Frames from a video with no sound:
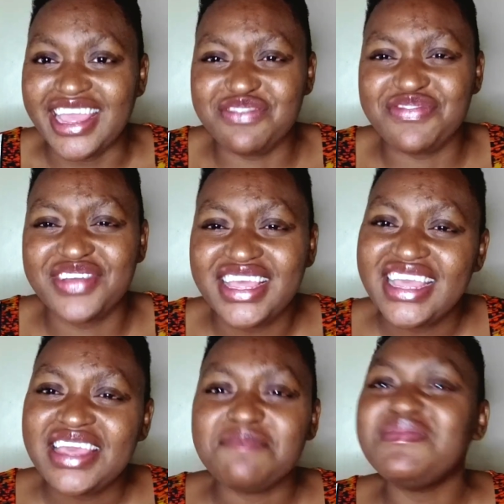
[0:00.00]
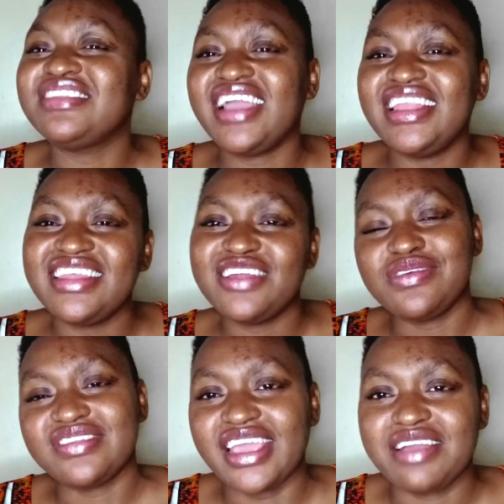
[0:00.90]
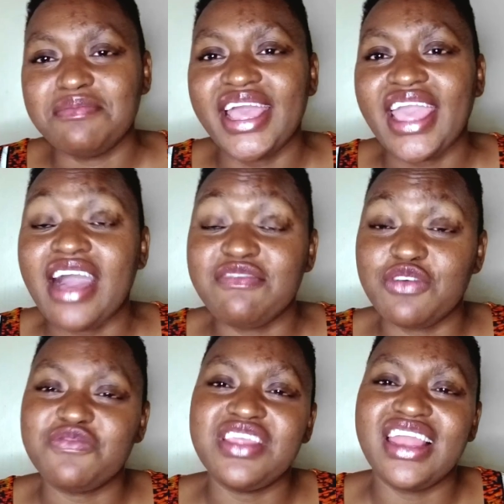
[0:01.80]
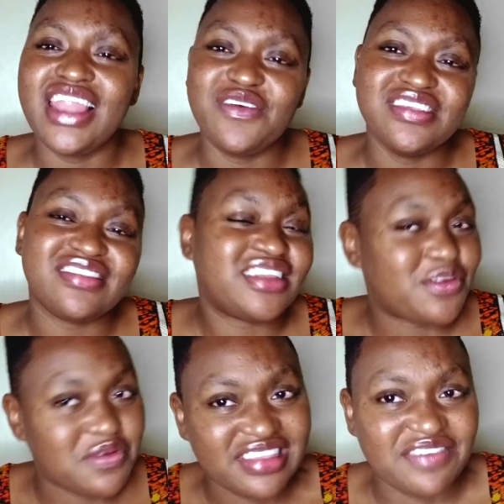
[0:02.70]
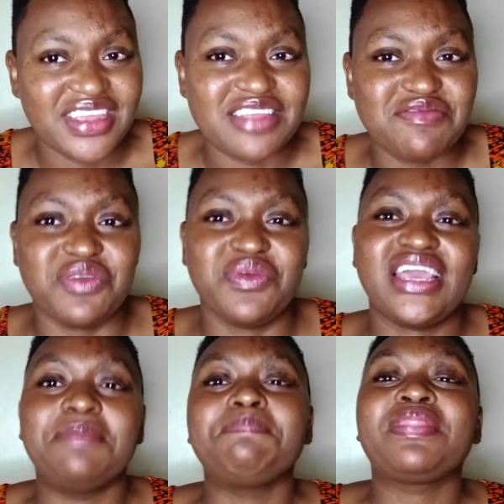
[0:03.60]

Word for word: life. Basically, that was like my half of the allowance that I was given every week.